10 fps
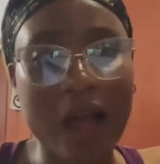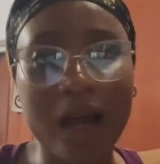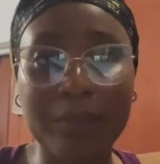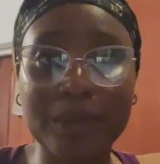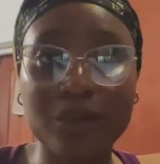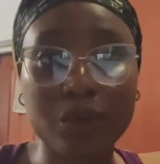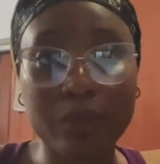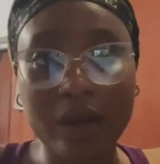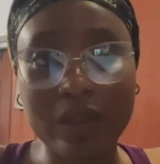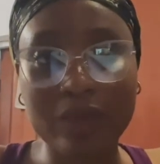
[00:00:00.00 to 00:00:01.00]
happy new
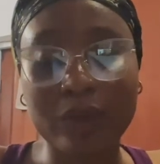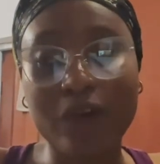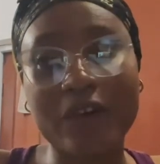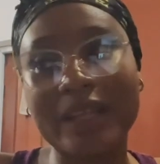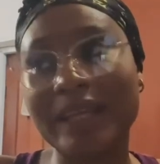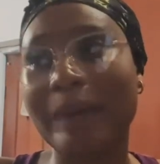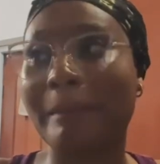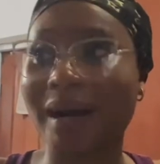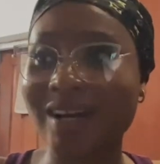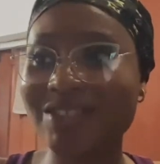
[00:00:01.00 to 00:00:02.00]
month. We're currently in
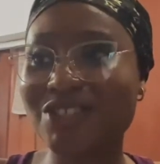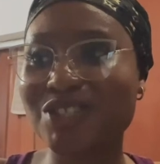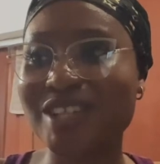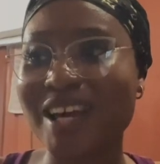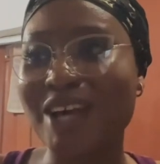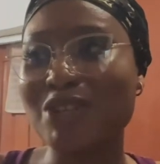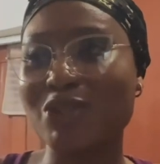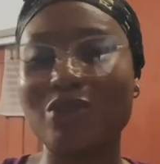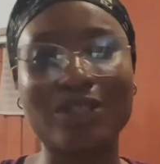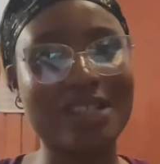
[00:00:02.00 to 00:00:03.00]
March.
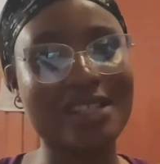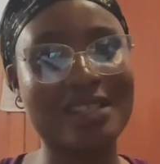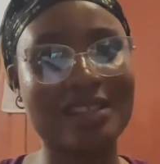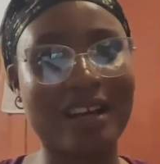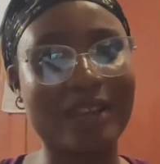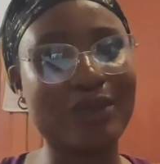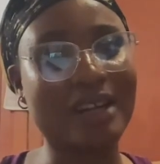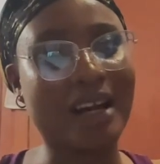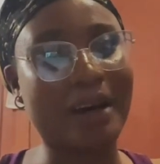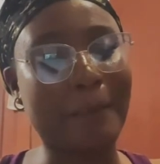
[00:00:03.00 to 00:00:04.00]
So just, I know
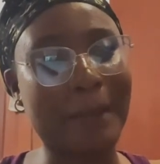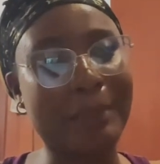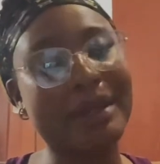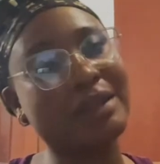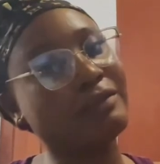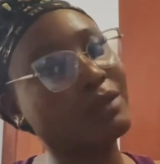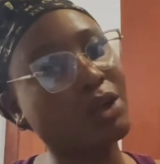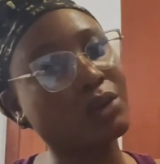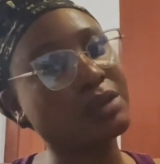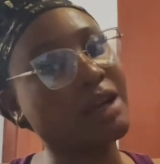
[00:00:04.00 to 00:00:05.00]
that my birthday
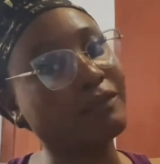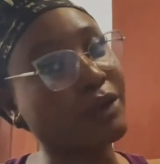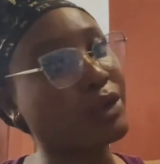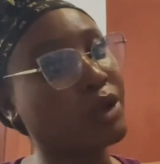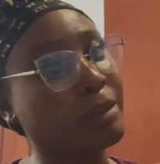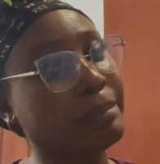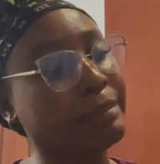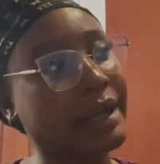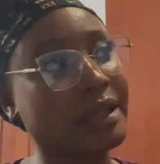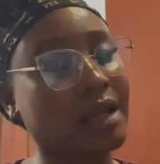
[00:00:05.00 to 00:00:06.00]
vlog would have gone up
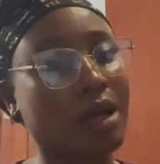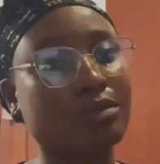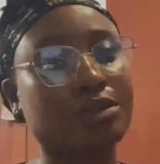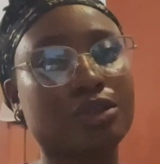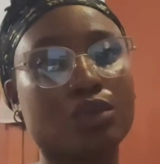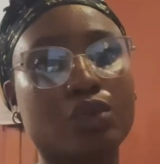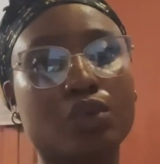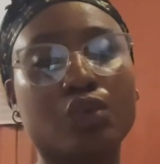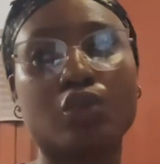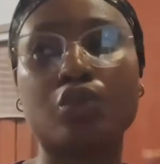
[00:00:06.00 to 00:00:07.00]
by now.
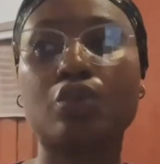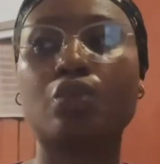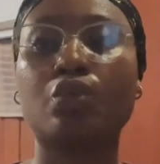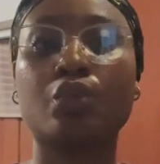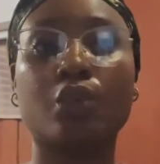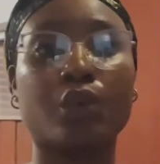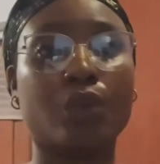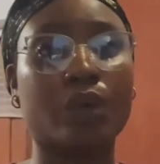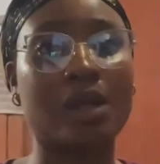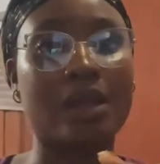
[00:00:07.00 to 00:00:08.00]
So
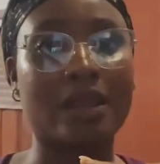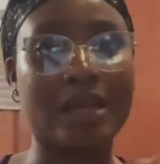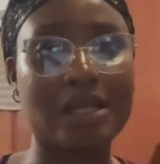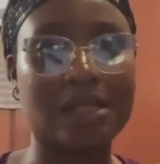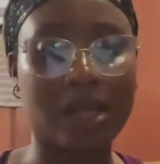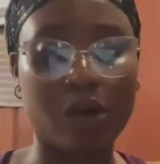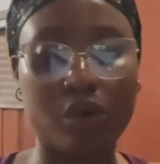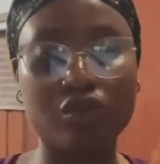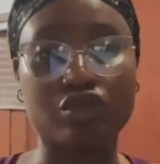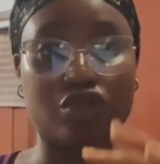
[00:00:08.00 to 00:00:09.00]
there's a
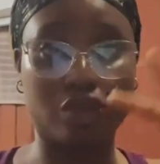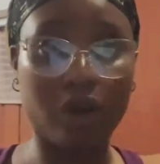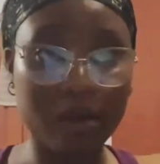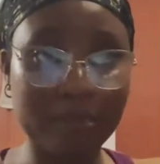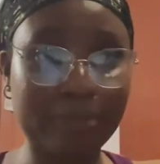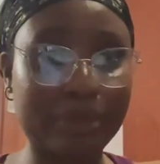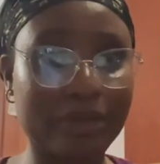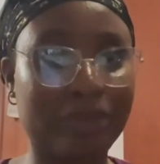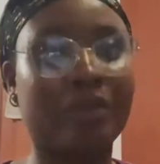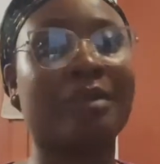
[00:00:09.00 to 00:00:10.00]
whole jump
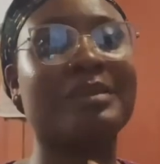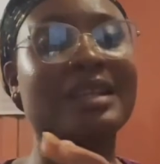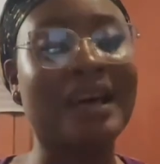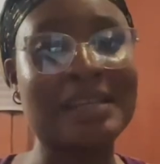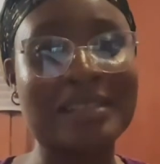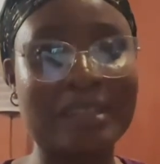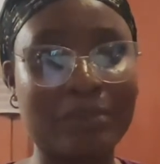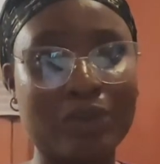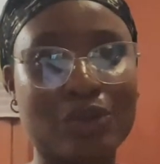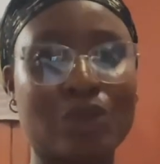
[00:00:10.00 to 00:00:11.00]
from the last
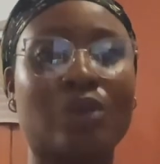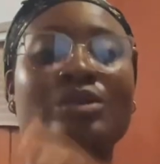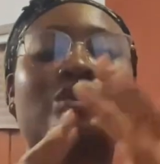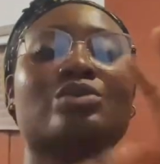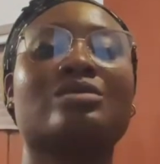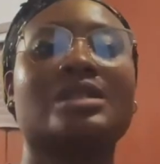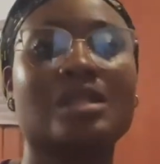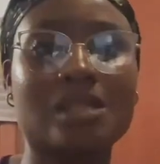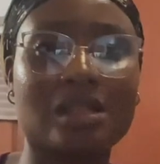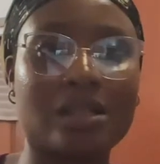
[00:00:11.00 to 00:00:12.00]
clip you saw to
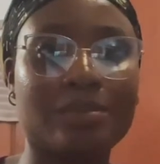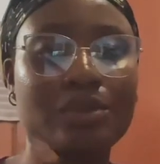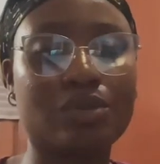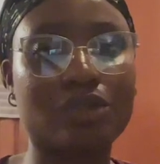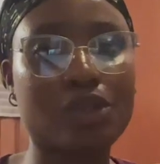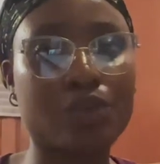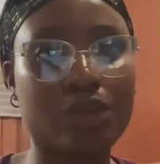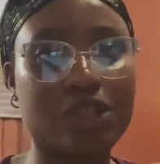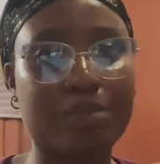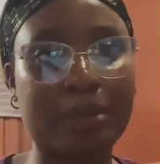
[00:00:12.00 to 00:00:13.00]
this clip. So just
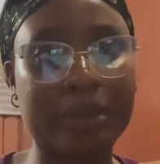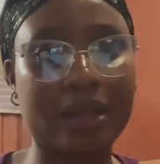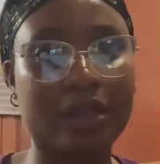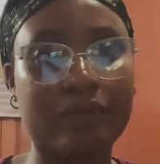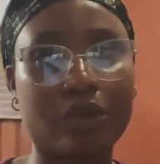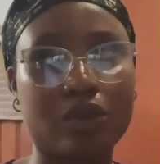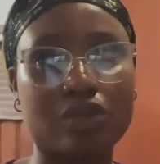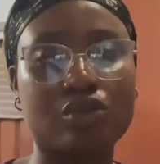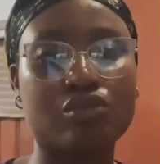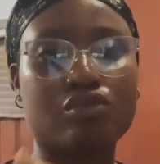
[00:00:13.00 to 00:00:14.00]
watch my birthday vlog
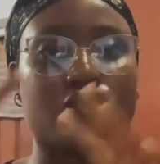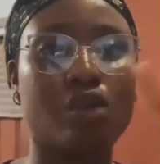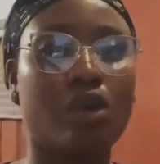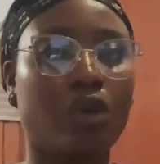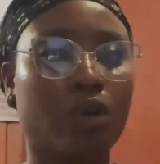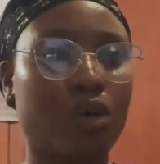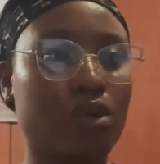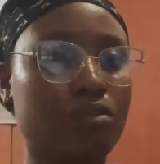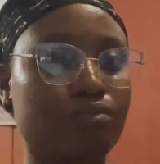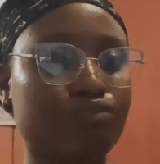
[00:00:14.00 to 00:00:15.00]

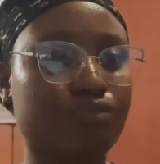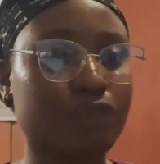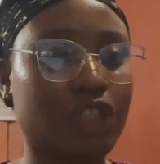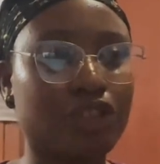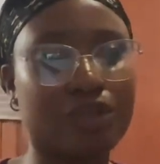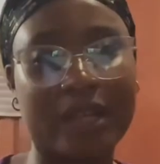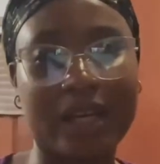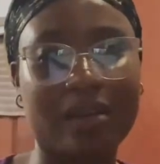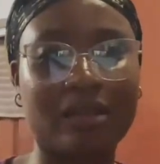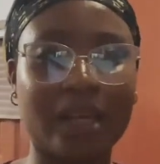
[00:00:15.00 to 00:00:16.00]
to, to
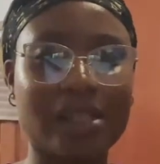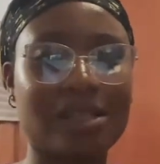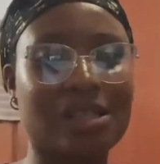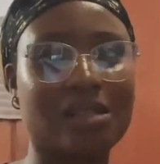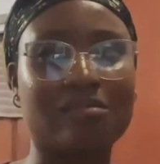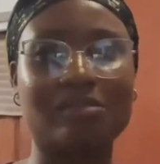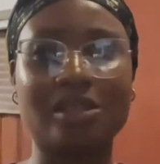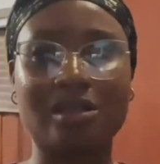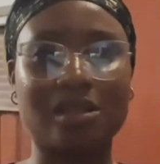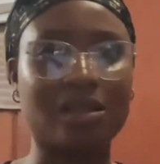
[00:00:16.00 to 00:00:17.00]
get, get in
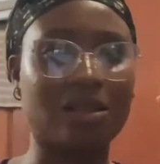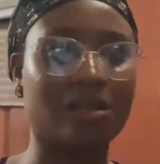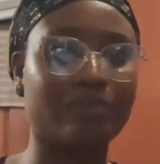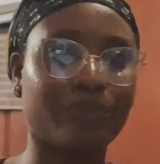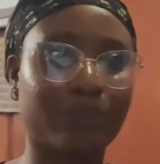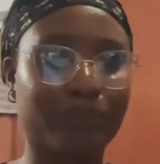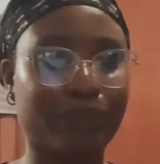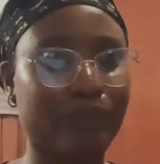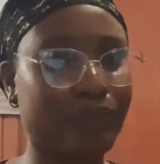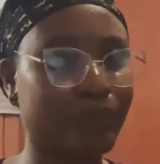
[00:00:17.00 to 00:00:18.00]
the...
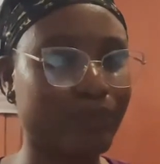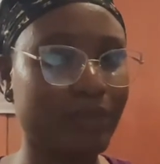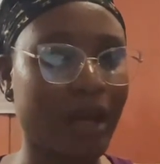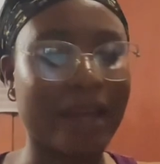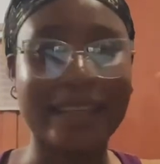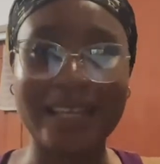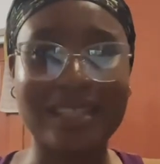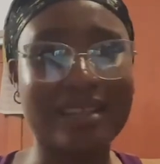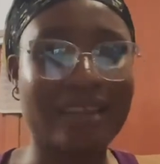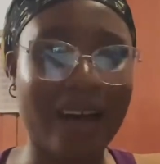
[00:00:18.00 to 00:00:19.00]

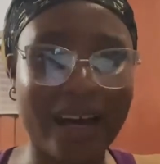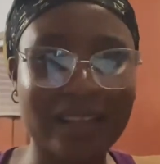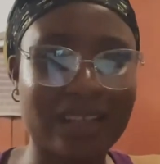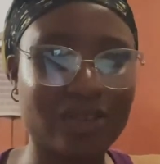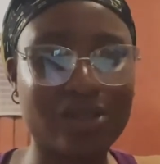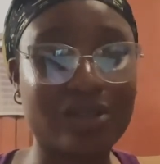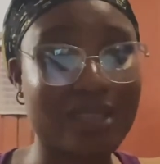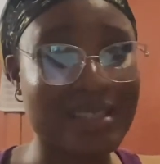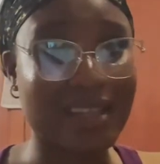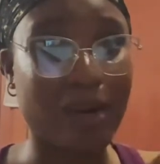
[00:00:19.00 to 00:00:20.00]
get in line and just
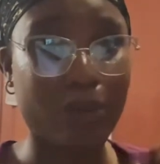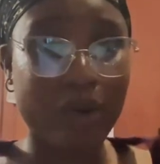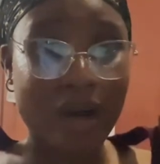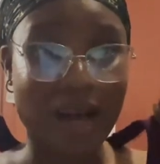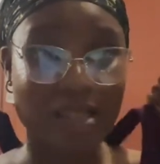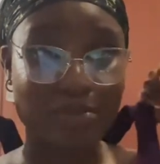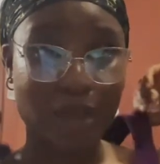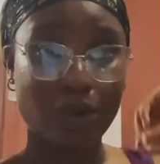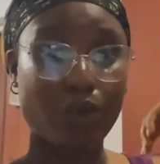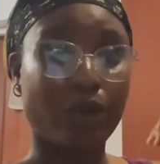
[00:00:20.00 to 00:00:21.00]
understand what has
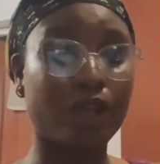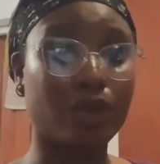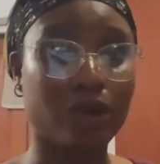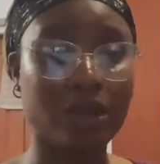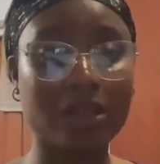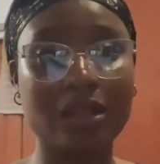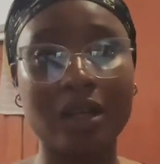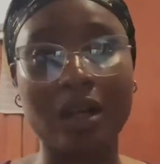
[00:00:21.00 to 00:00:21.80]
been going on.